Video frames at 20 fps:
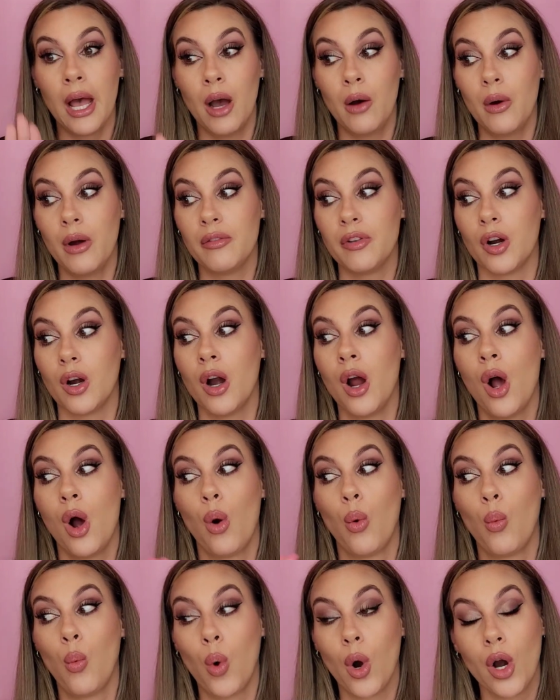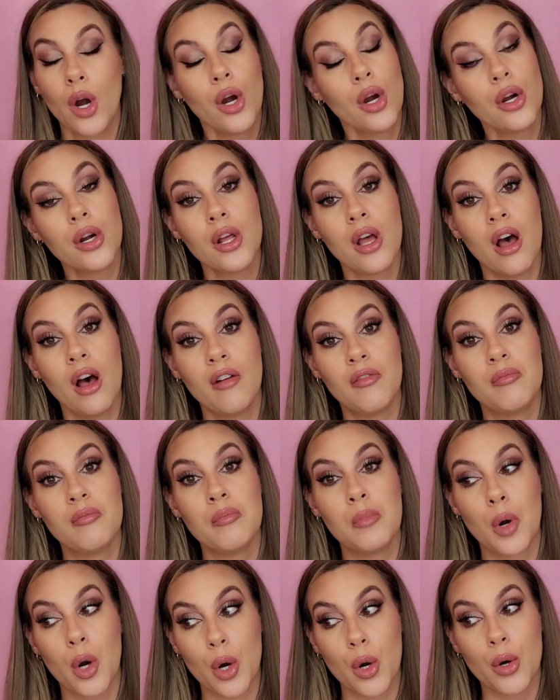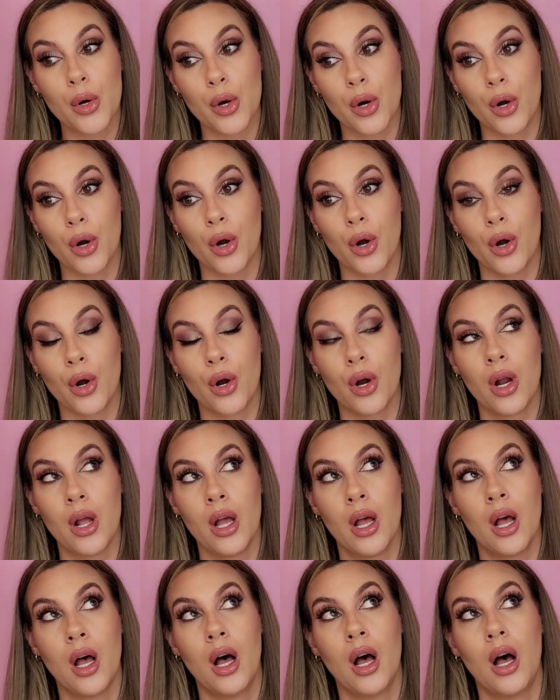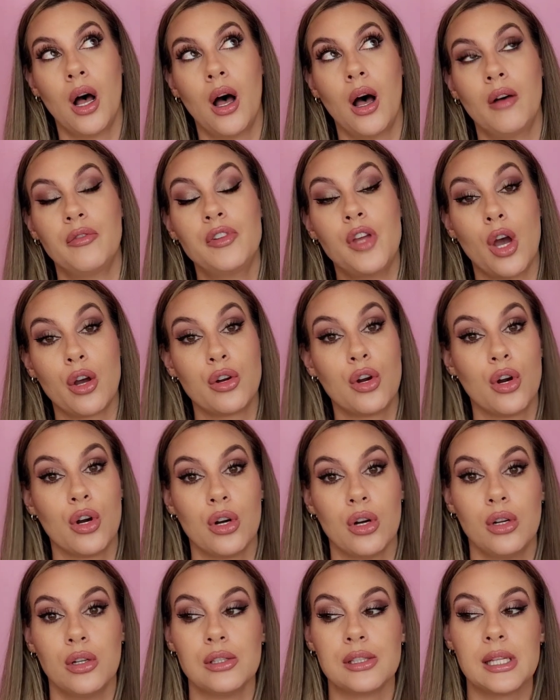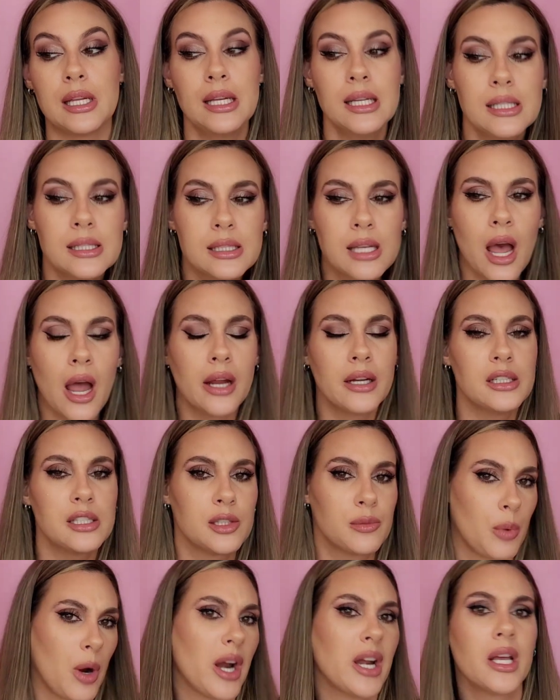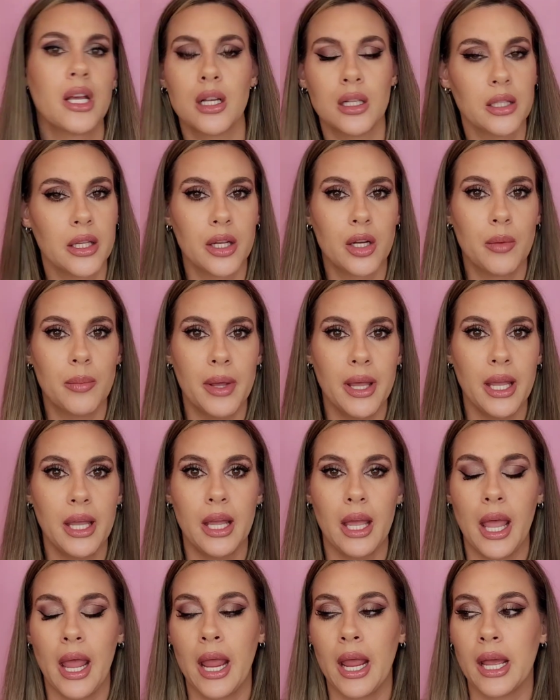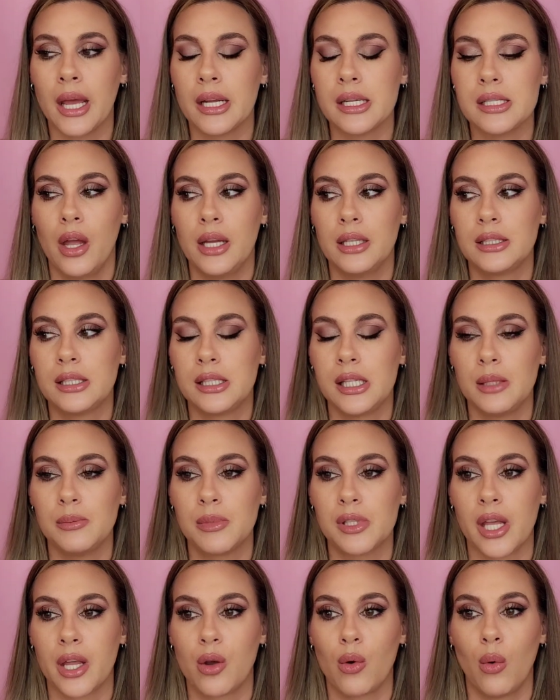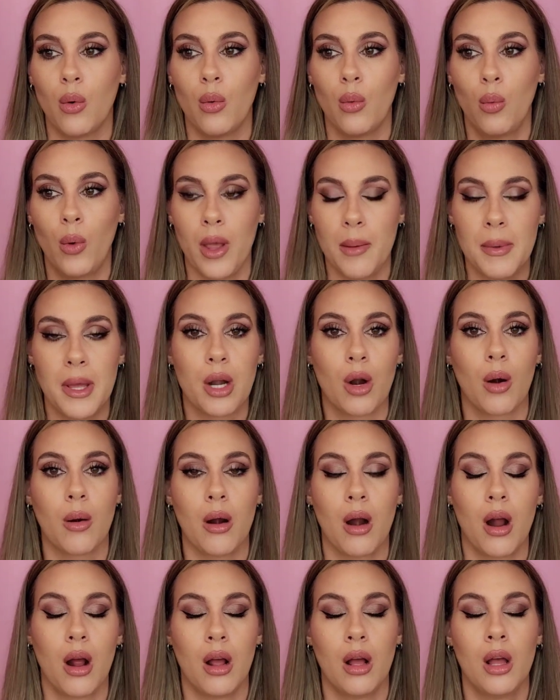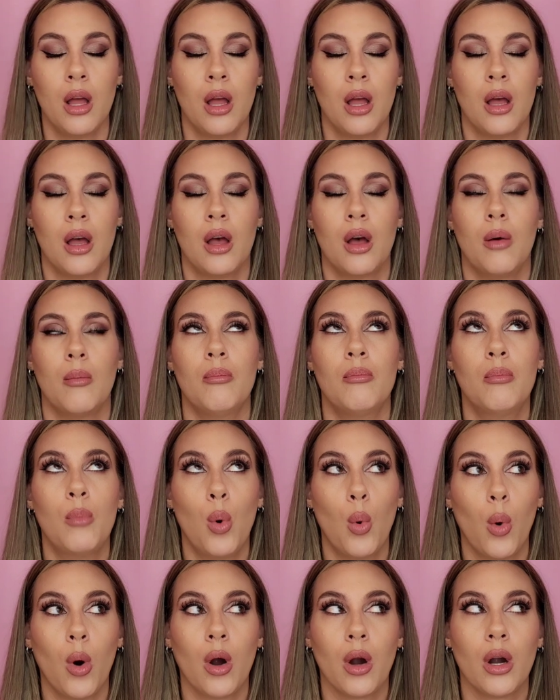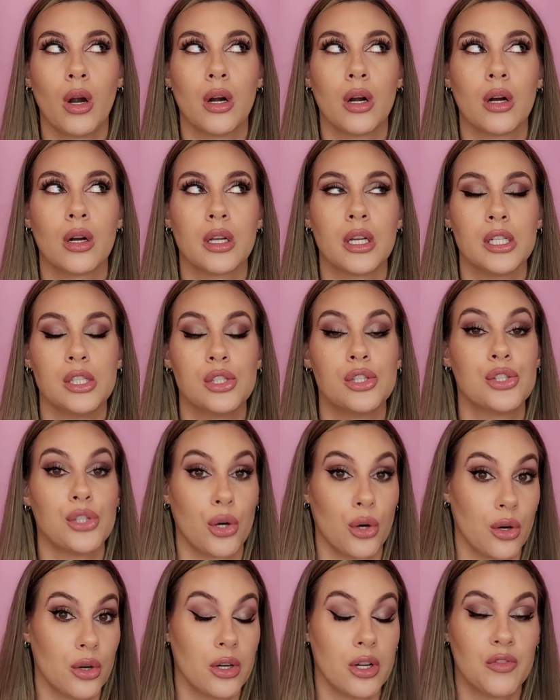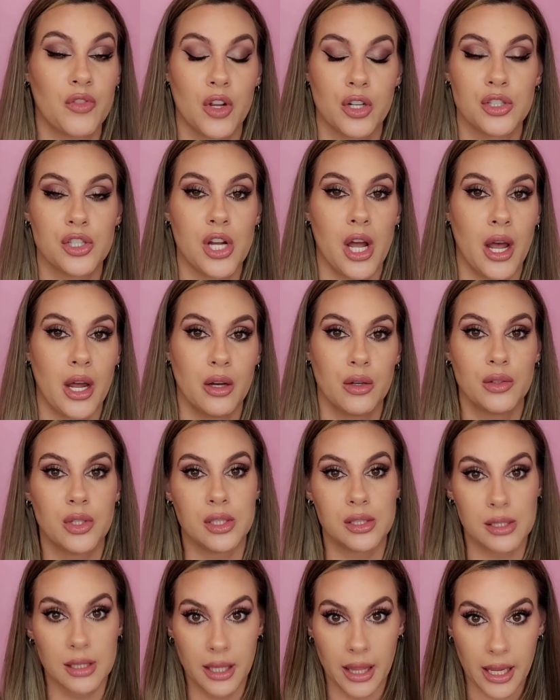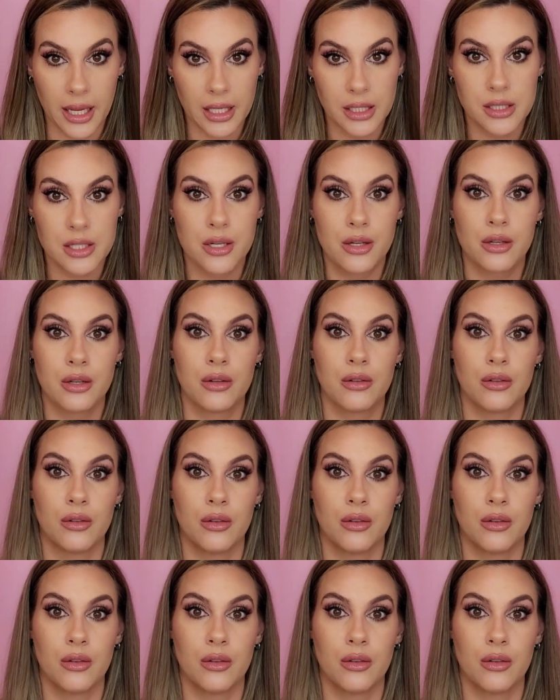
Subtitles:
However, word of murder of young girls is kind of spreading a little bit, and it seems like women are more concerned if their child is late